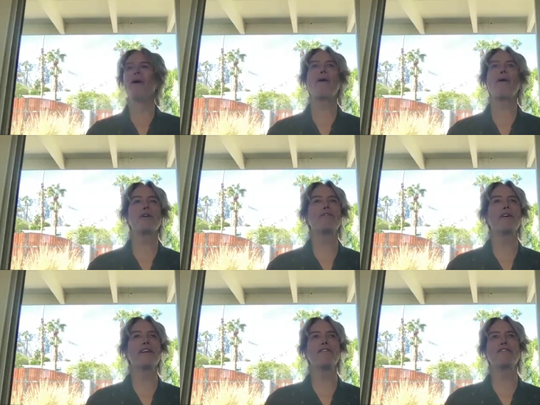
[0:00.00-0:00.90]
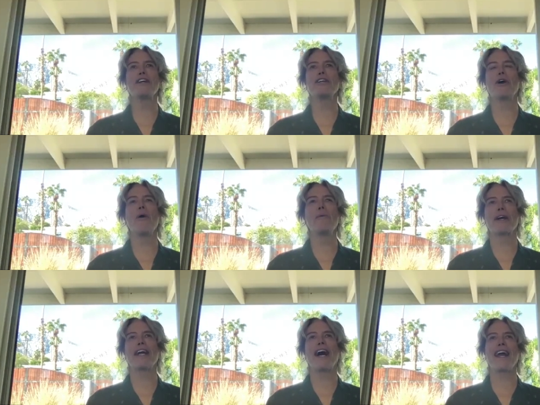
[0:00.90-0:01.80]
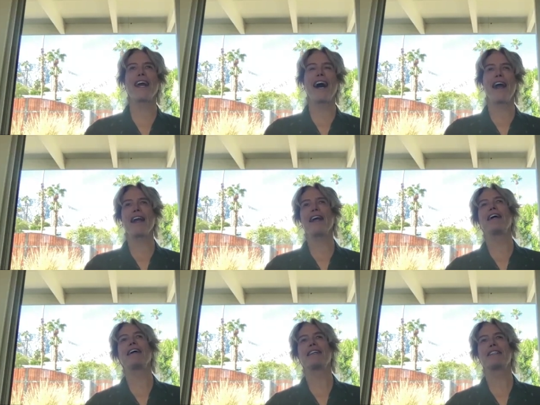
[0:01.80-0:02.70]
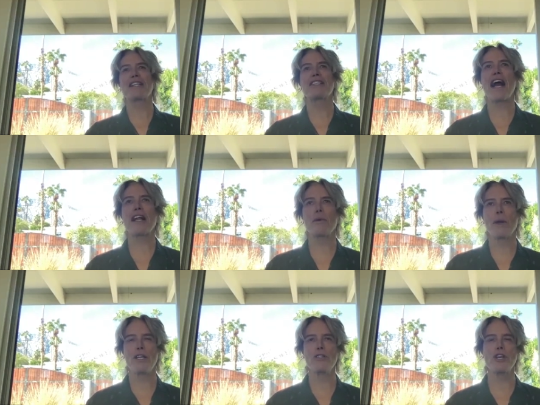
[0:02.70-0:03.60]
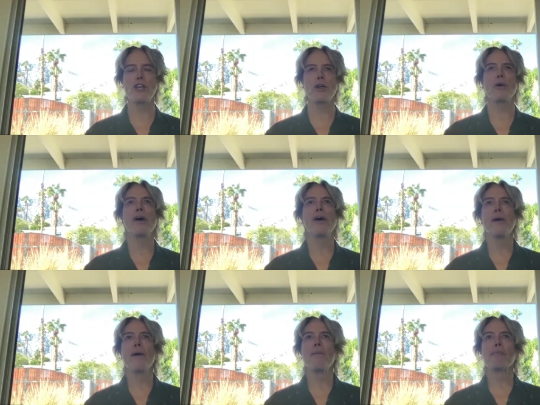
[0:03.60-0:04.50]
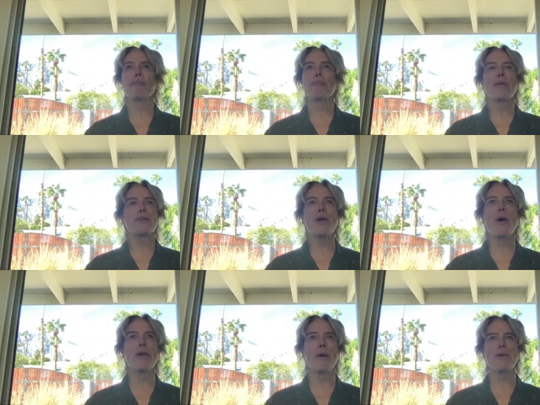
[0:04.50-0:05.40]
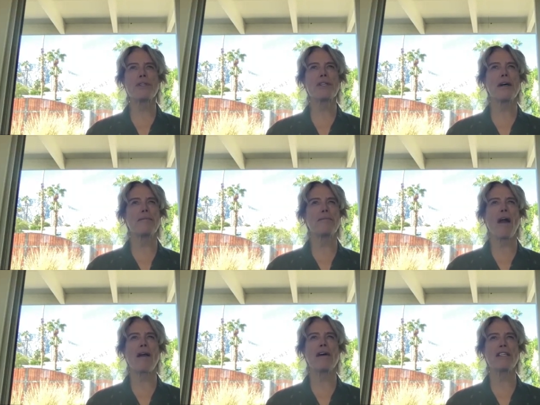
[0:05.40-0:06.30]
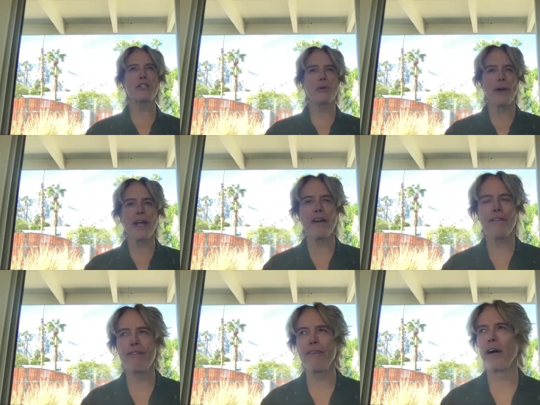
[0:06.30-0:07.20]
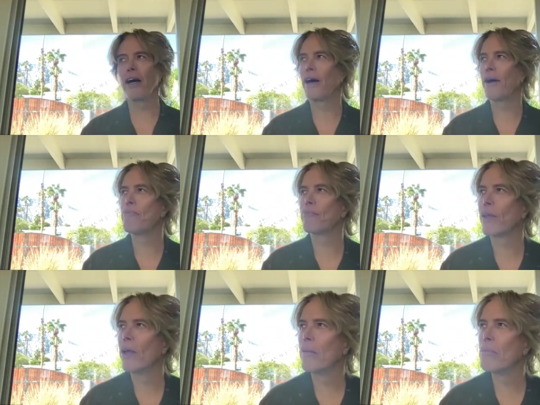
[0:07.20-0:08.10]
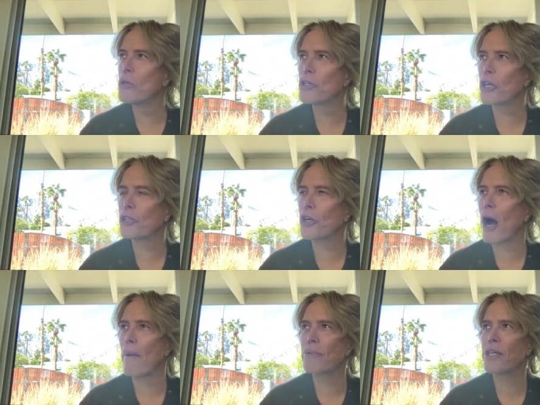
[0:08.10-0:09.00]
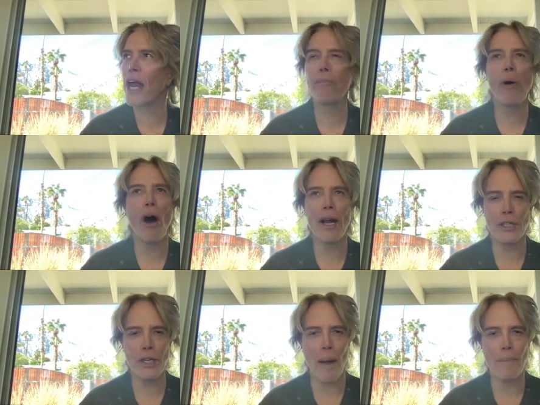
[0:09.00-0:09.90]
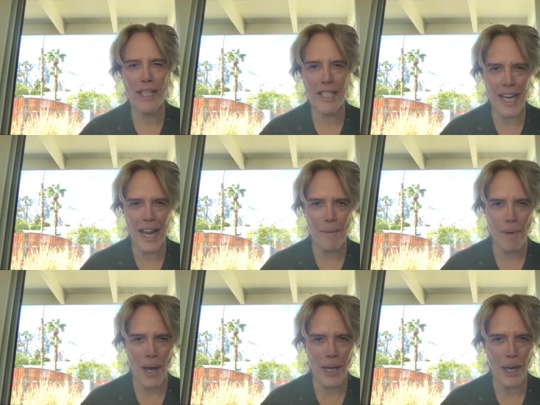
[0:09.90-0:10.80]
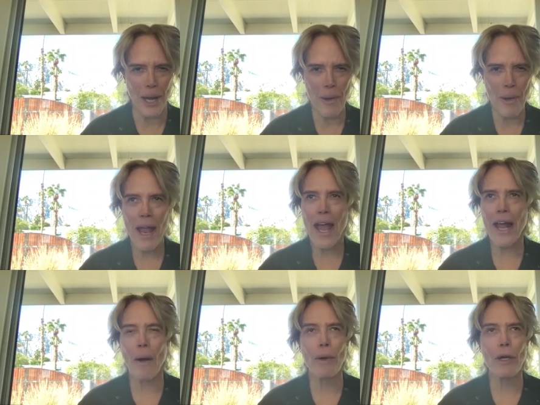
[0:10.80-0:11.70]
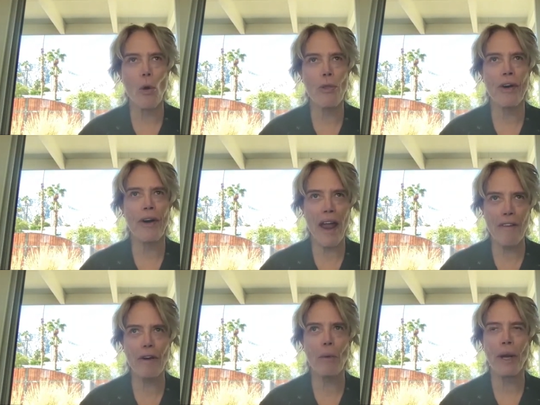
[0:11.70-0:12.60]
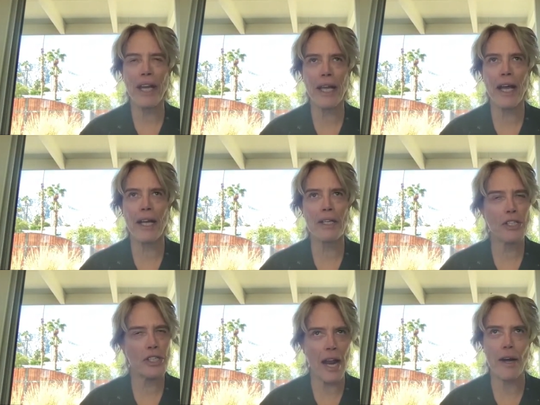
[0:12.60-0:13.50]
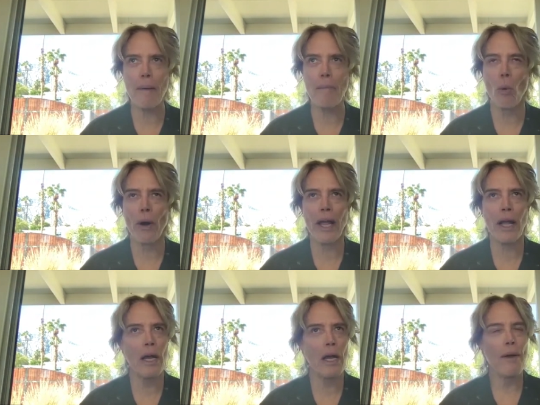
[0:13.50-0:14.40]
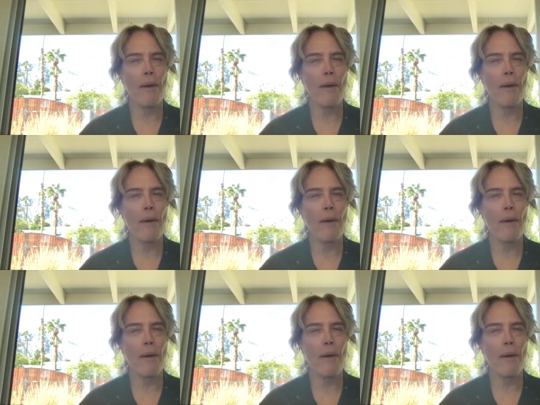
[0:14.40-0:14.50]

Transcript: wow, you've you've done your homework. I I uh, it's exactly what I used to do. So there was a a string of uh, music shops and pawn shops in Santa Monica, and I would go there every weekend, Saturday morning,